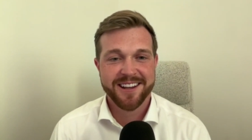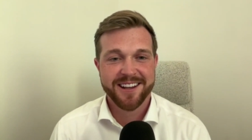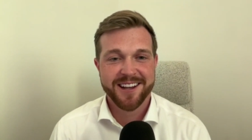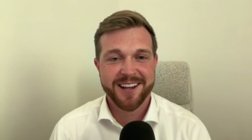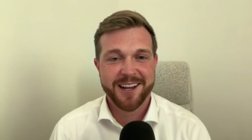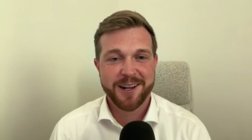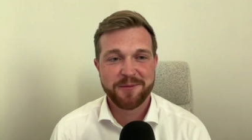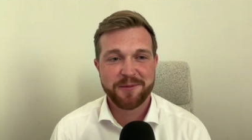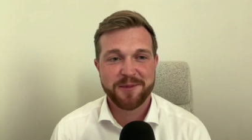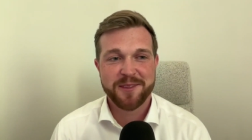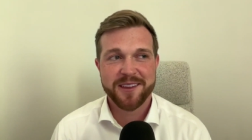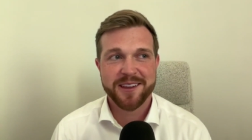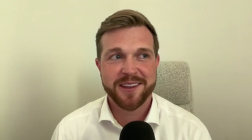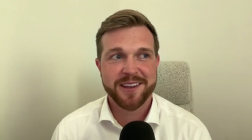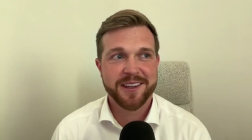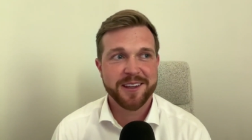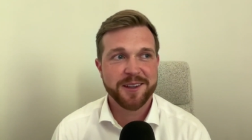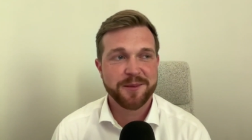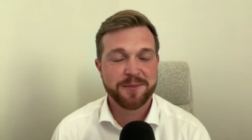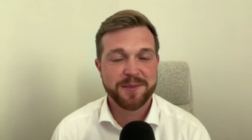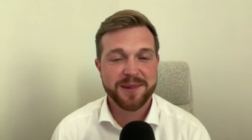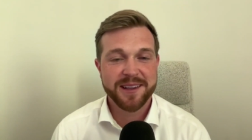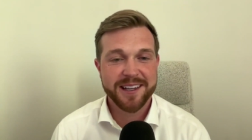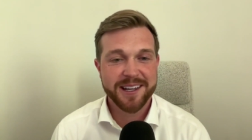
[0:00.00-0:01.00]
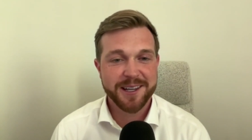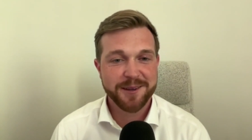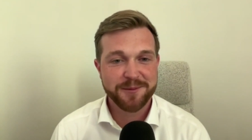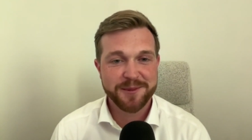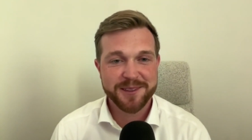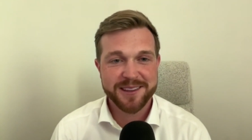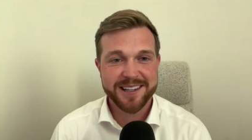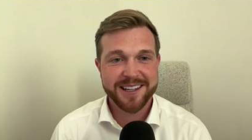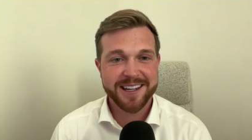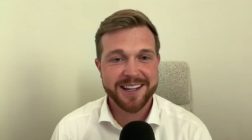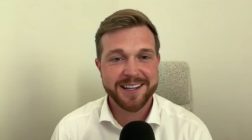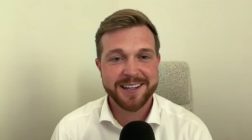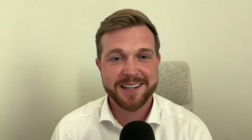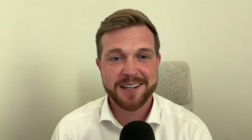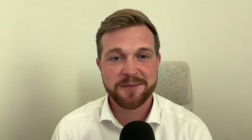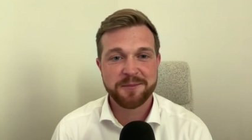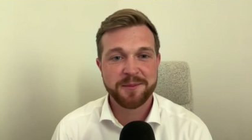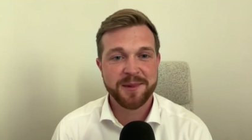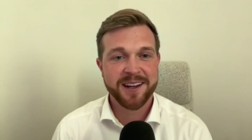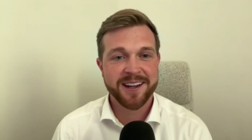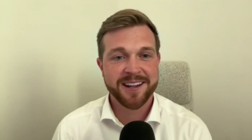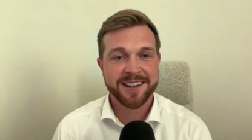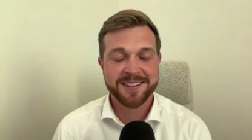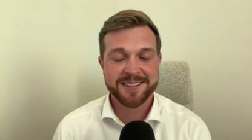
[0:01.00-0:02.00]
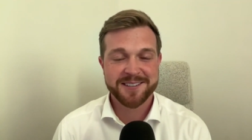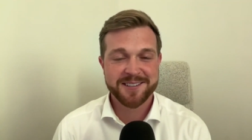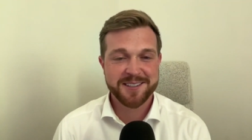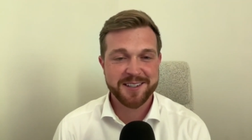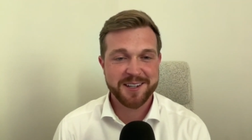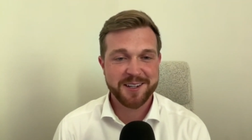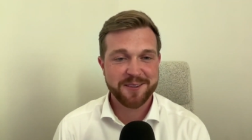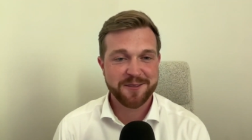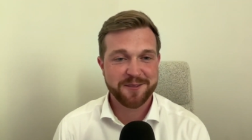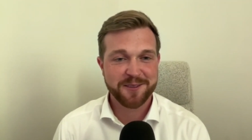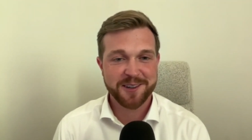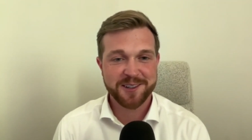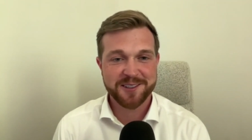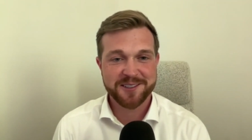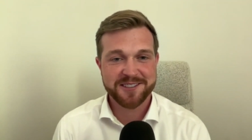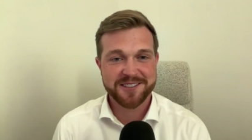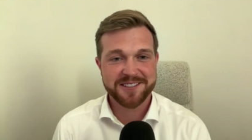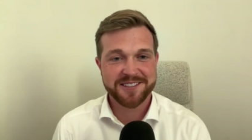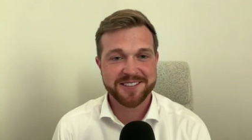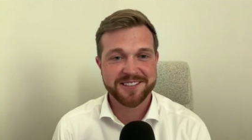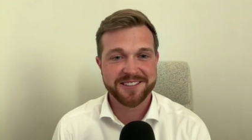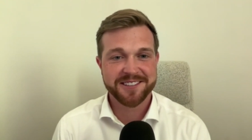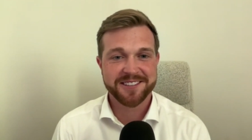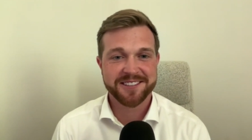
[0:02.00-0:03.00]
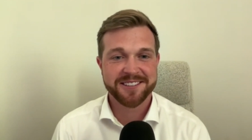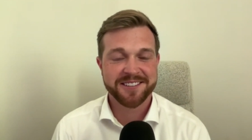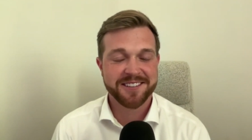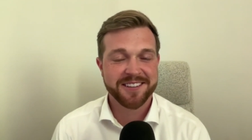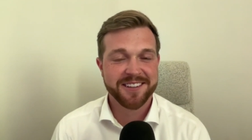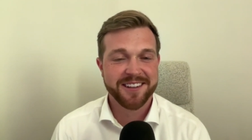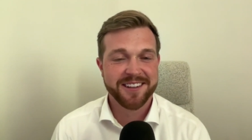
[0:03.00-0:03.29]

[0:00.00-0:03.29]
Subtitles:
I'm thinking begin with the end in mind, seek first to